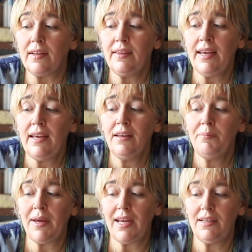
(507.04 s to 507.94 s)

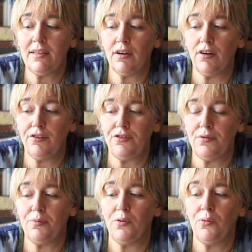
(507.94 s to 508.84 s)
tailor-made
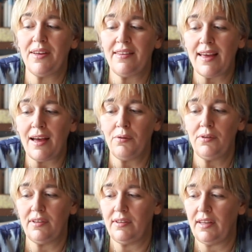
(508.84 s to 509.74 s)
costume
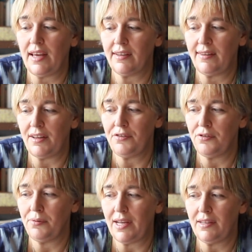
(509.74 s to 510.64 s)
without the
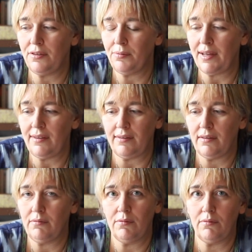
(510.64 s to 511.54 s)
accentuated waist,
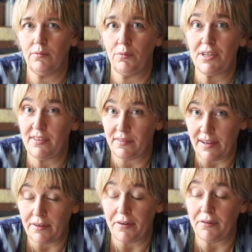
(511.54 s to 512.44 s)
which is
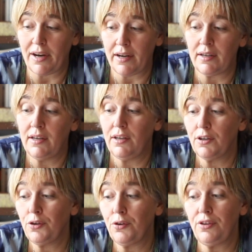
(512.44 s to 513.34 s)
very rare,
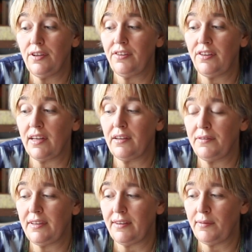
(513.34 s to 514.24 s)
could serve
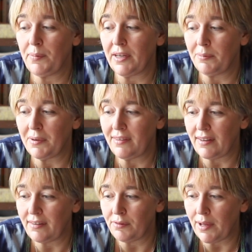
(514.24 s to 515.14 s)
this purpose
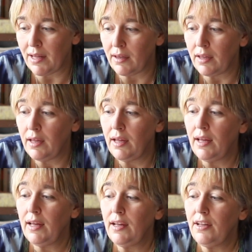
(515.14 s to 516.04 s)
as well.
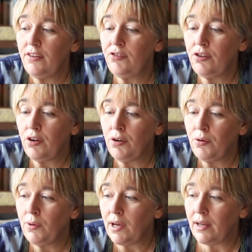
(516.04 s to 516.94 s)

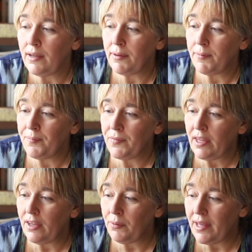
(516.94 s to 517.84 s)
So
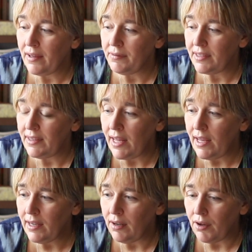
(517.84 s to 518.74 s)
here we have the
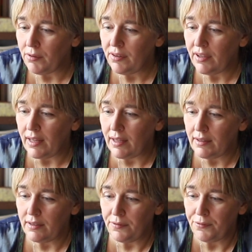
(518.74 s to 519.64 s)
day clothes,
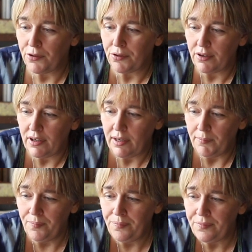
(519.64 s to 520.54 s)
and for
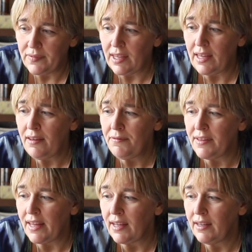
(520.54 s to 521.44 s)

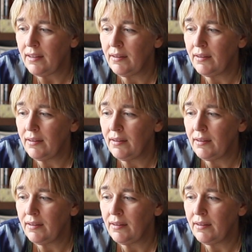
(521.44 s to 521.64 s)
evening,